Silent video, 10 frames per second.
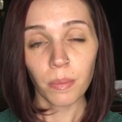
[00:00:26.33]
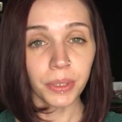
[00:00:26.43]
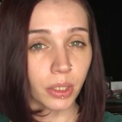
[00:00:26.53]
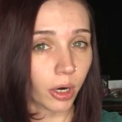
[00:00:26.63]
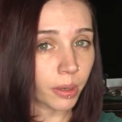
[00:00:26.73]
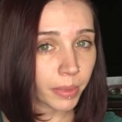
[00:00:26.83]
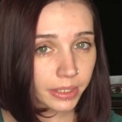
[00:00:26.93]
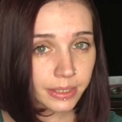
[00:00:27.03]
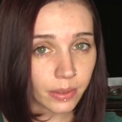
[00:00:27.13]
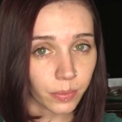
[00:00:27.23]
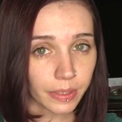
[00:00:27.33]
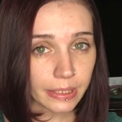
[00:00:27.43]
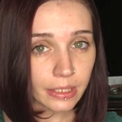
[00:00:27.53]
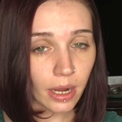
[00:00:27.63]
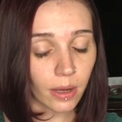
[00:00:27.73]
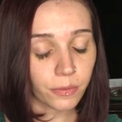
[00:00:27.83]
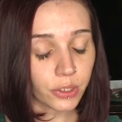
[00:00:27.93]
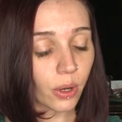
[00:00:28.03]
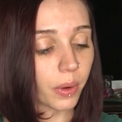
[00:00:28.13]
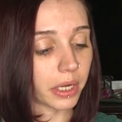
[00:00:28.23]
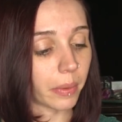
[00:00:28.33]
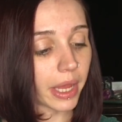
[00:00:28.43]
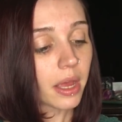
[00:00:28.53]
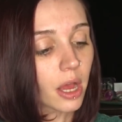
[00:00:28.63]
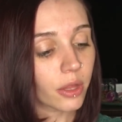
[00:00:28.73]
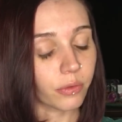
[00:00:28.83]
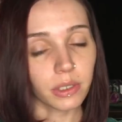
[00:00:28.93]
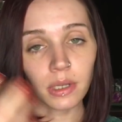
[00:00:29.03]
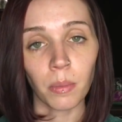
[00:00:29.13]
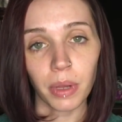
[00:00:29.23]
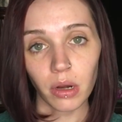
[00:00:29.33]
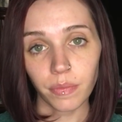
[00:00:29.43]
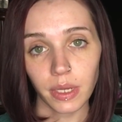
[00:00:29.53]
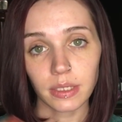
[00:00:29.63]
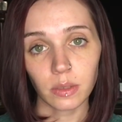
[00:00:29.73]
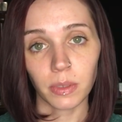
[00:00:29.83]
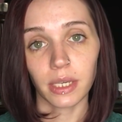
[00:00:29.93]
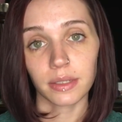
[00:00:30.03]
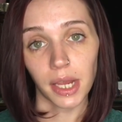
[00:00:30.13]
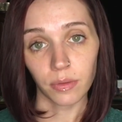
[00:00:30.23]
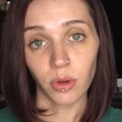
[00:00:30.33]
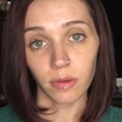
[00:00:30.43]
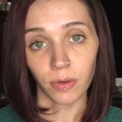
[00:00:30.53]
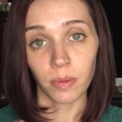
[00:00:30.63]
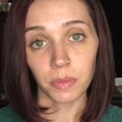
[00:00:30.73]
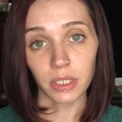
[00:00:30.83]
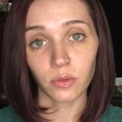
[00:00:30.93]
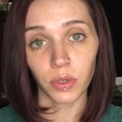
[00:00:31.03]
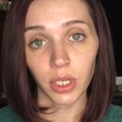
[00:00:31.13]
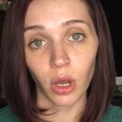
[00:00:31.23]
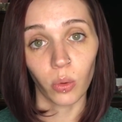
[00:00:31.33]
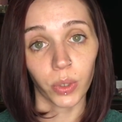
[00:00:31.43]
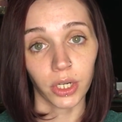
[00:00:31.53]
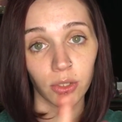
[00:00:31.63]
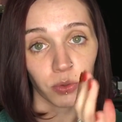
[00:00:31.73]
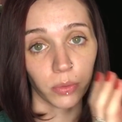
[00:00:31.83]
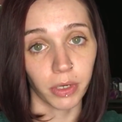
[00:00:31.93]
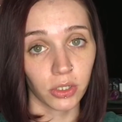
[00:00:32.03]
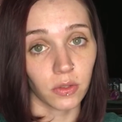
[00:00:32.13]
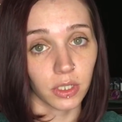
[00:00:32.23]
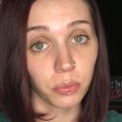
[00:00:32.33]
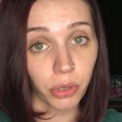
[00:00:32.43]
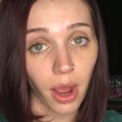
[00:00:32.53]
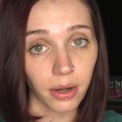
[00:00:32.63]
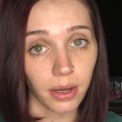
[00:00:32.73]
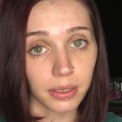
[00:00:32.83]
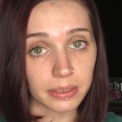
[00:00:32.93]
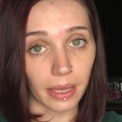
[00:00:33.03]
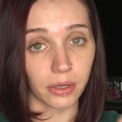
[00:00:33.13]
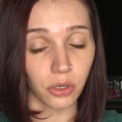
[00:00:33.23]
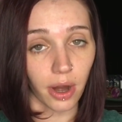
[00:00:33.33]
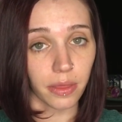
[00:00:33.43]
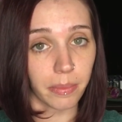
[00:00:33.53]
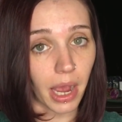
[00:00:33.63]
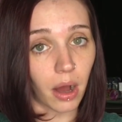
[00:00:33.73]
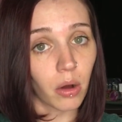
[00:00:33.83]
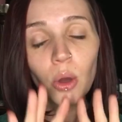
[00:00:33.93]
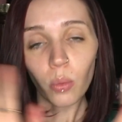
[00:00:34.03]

PR mixed in with the stuff. So anyway, the reason I'm barefaced is because after I film this video, we're going to use a bunch of these products and try them out.